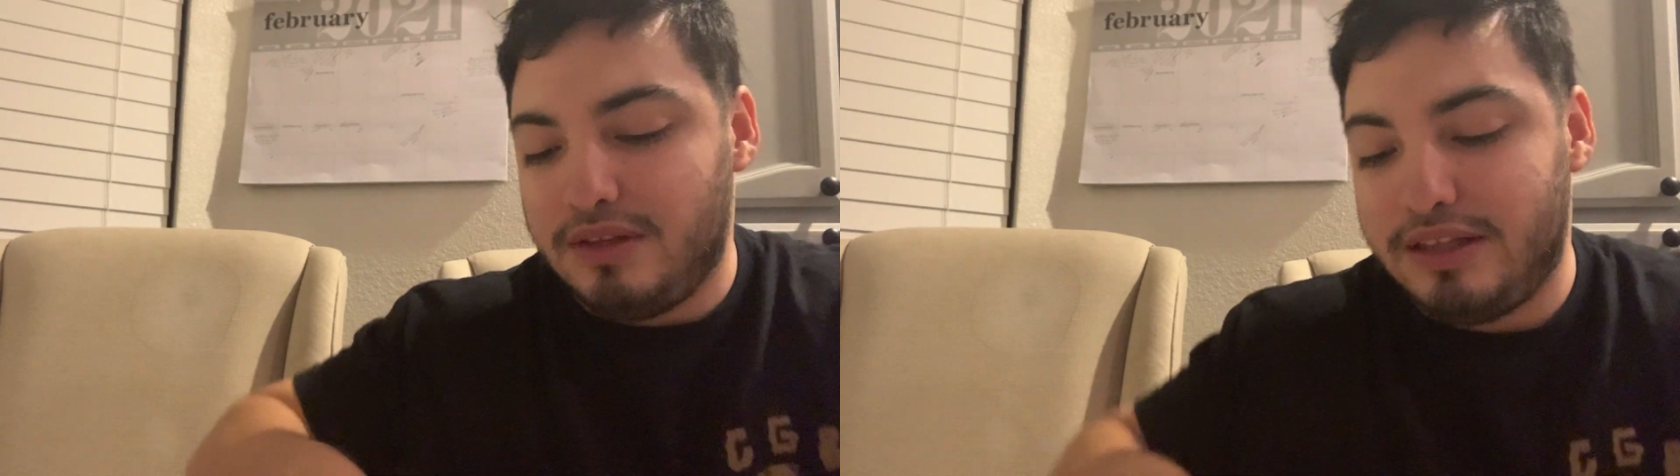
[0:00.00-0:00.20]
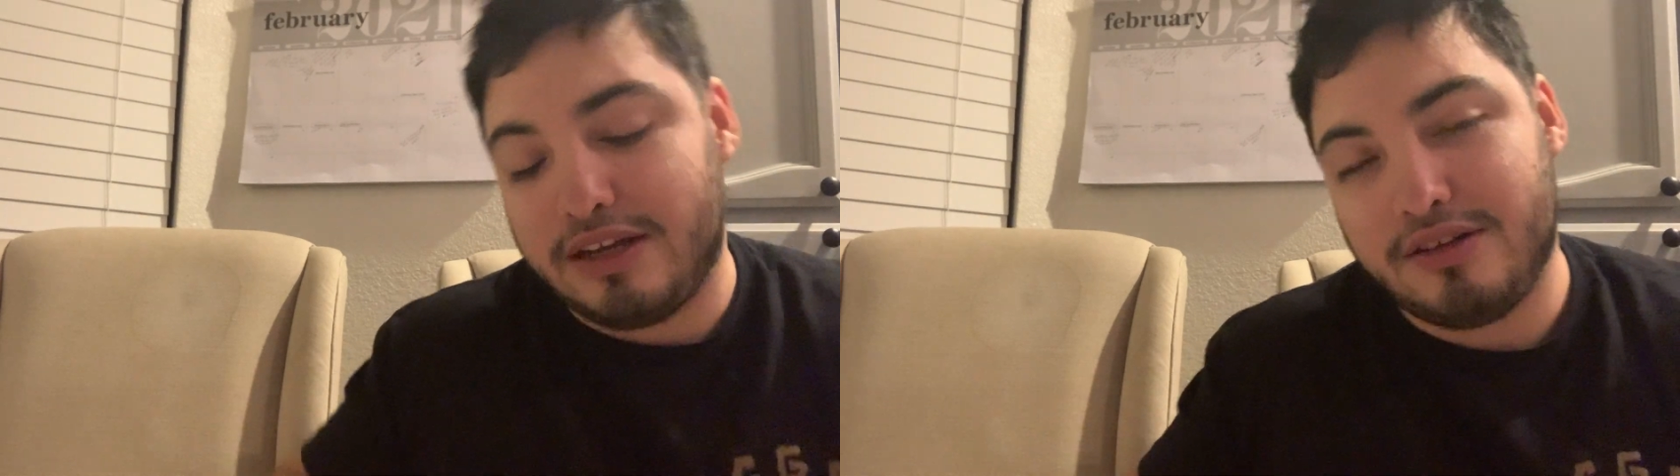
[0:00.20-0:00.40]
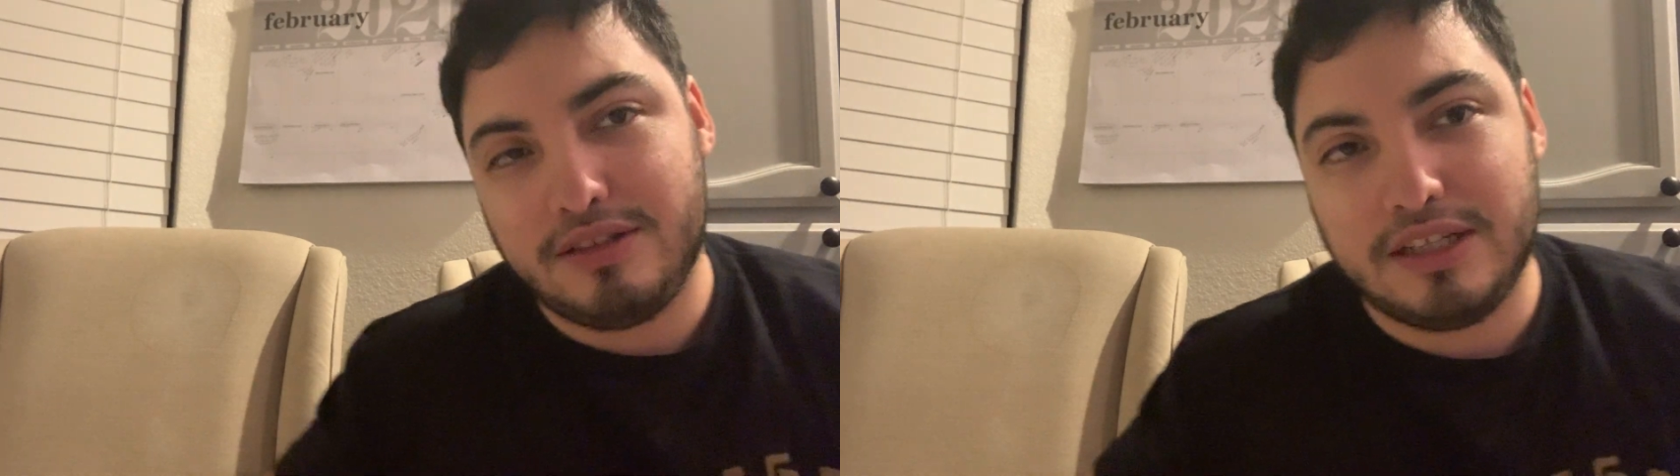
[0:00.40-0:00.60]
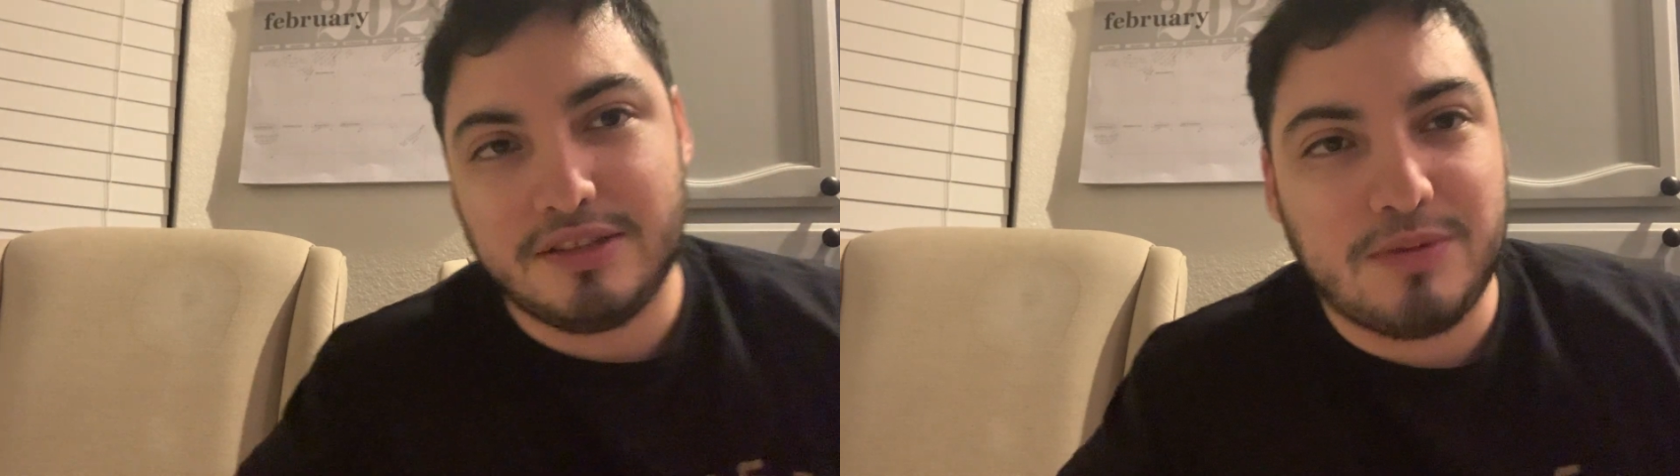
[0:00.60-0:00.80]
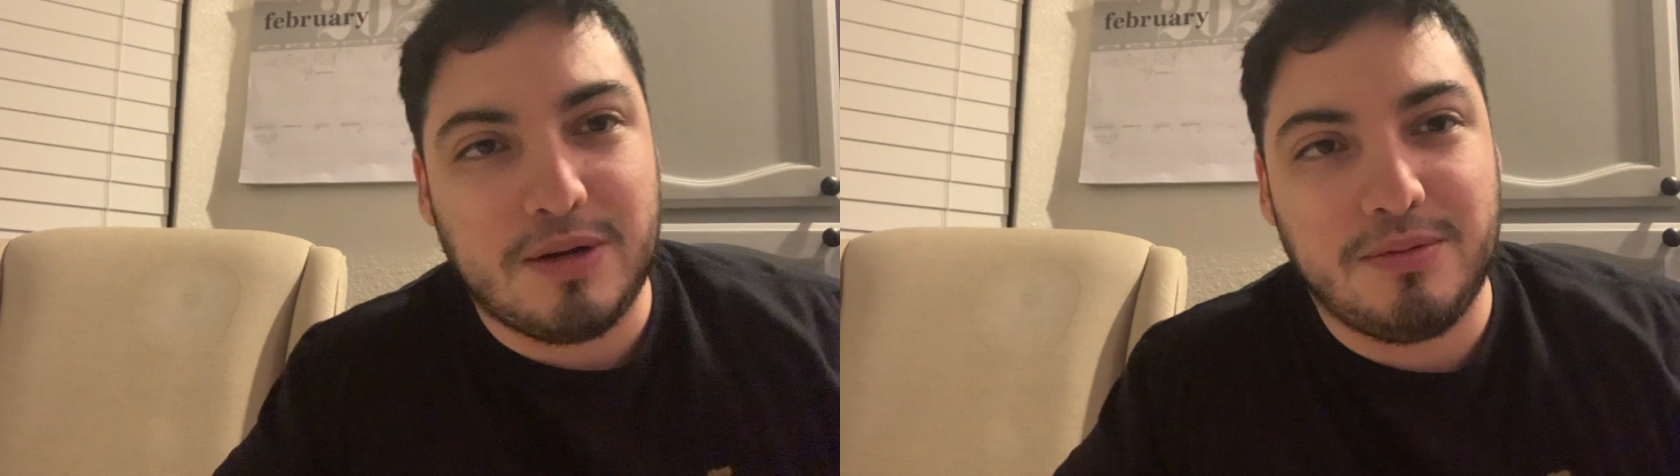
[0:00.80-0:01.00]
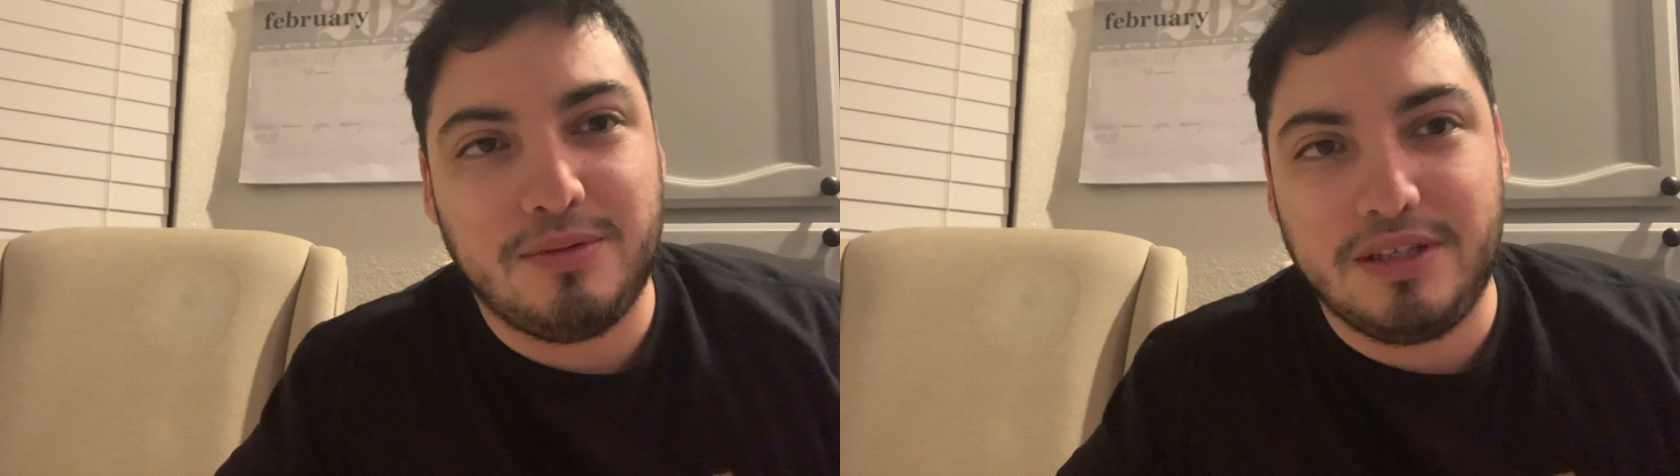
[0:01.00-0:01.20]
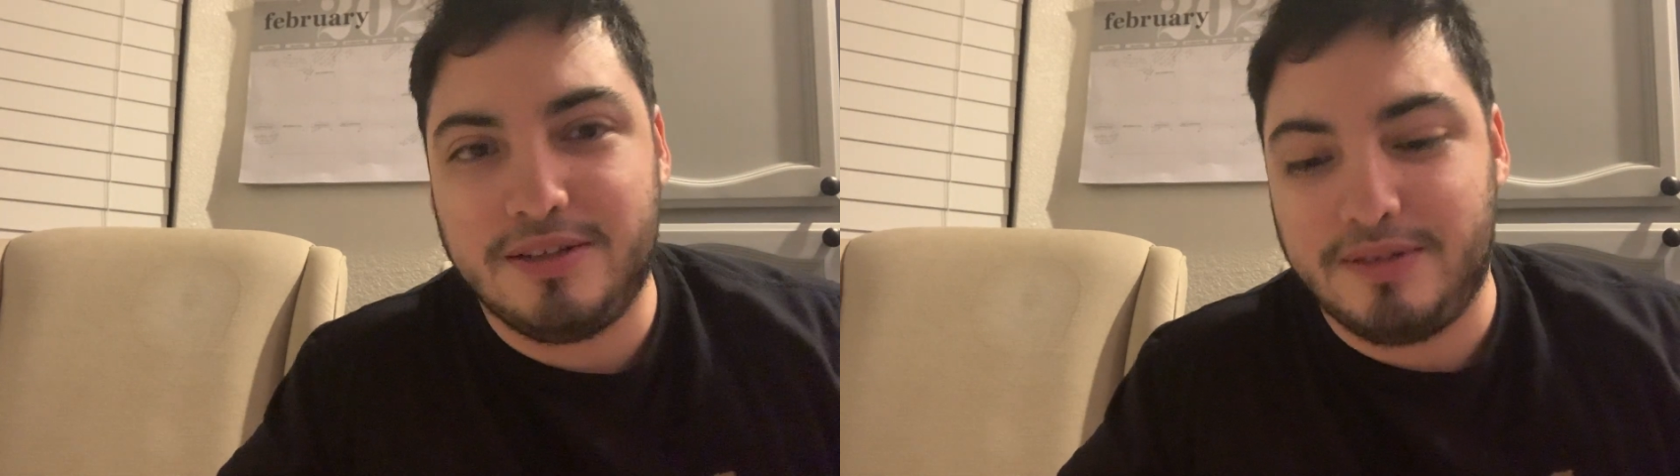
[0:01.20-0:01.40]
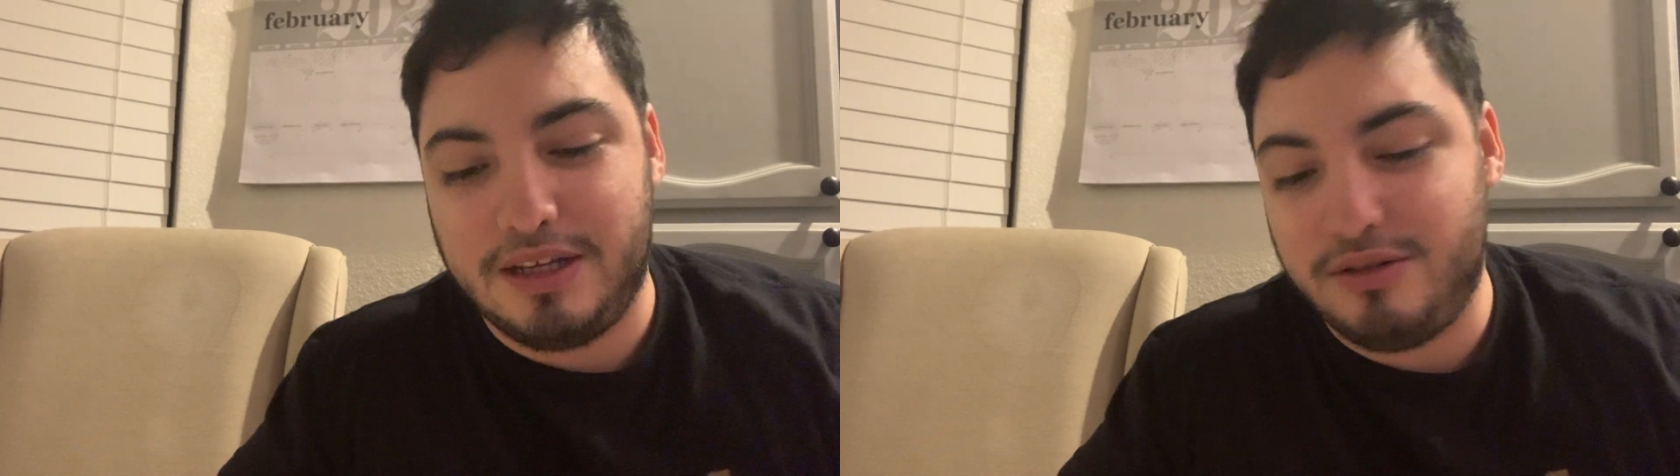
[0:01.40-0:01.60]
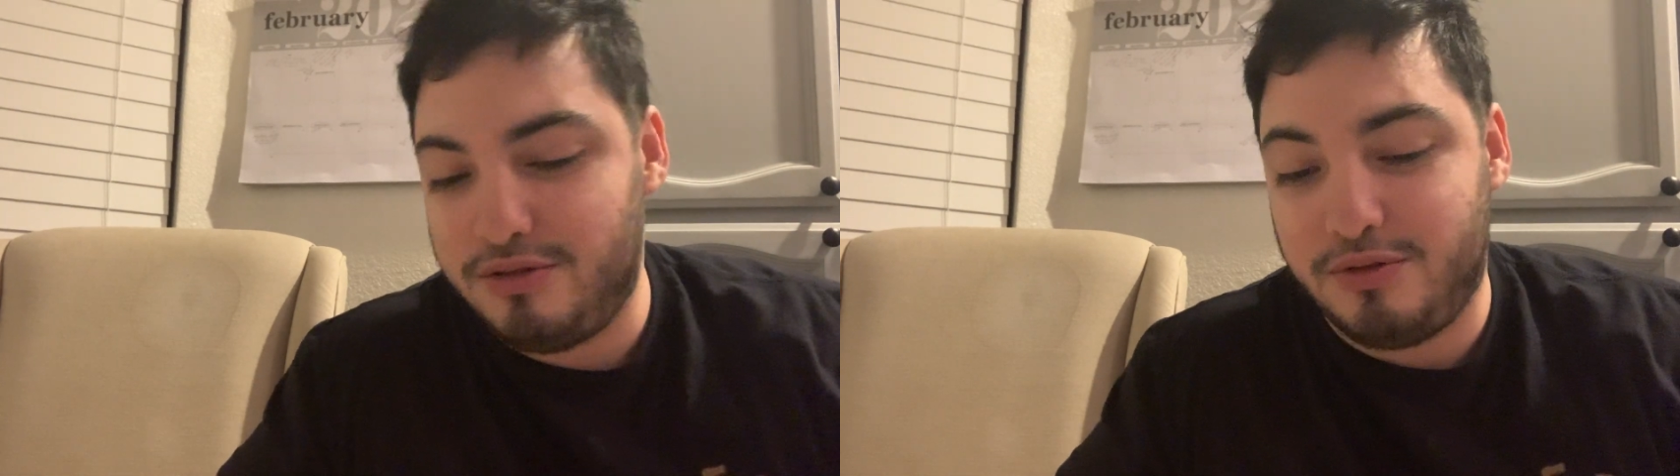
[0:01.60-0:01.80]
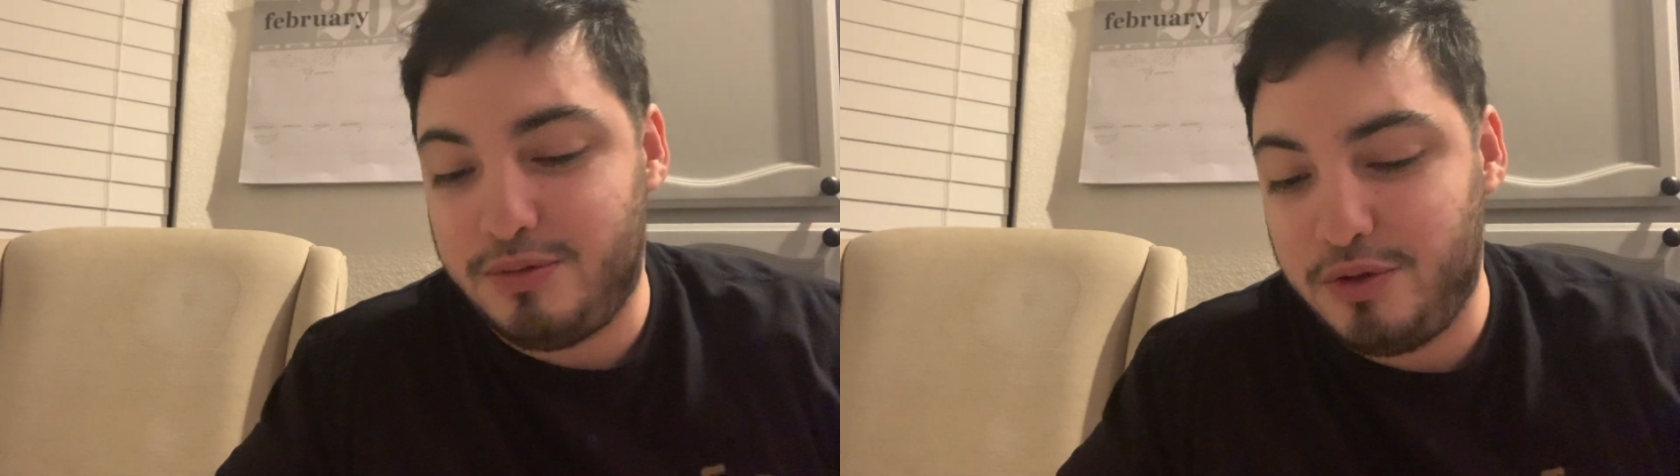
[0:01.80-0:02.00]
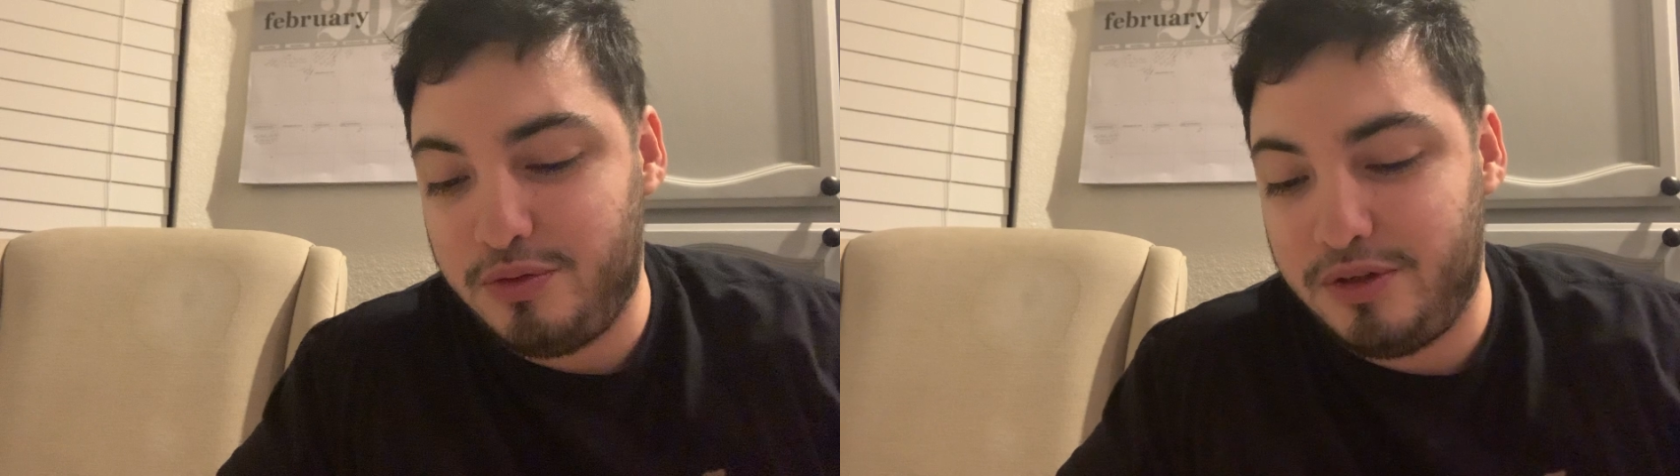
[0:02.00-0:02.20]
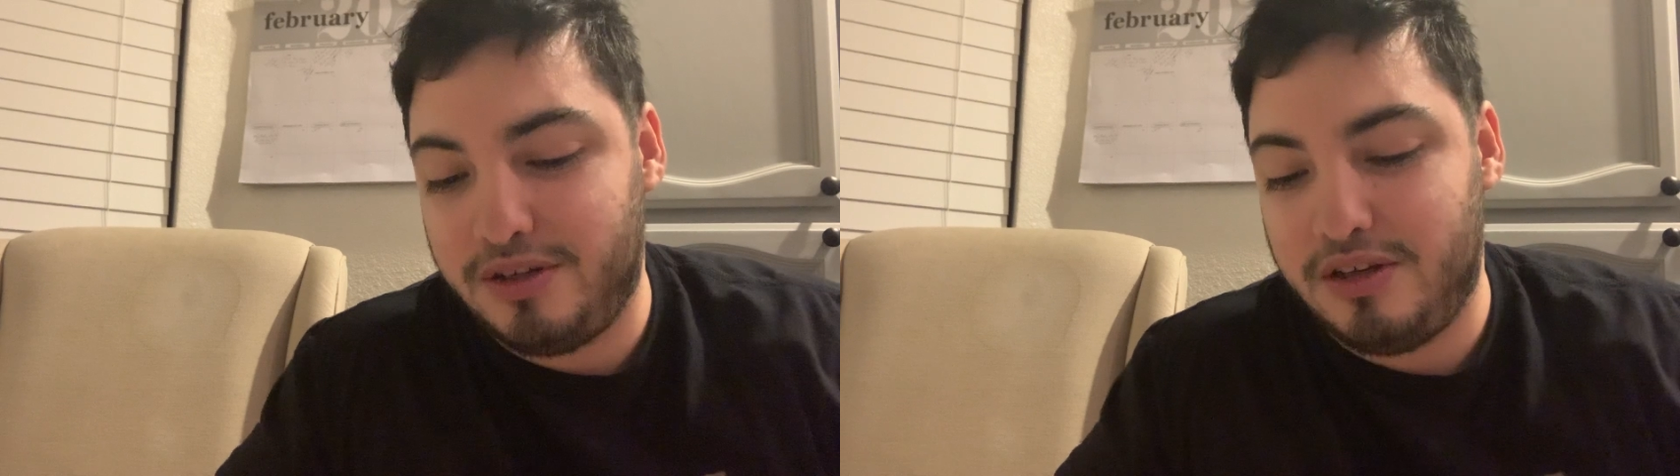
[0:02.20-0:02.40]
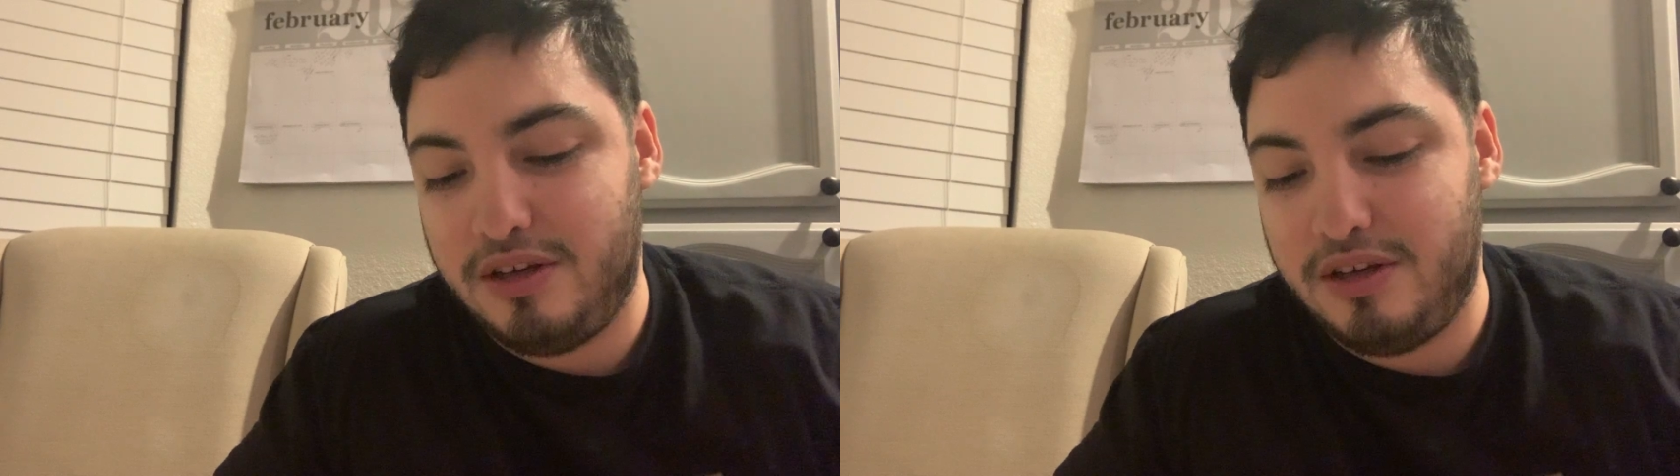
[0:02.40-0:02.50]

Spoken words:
That's probably it. I don't know what I'm doing.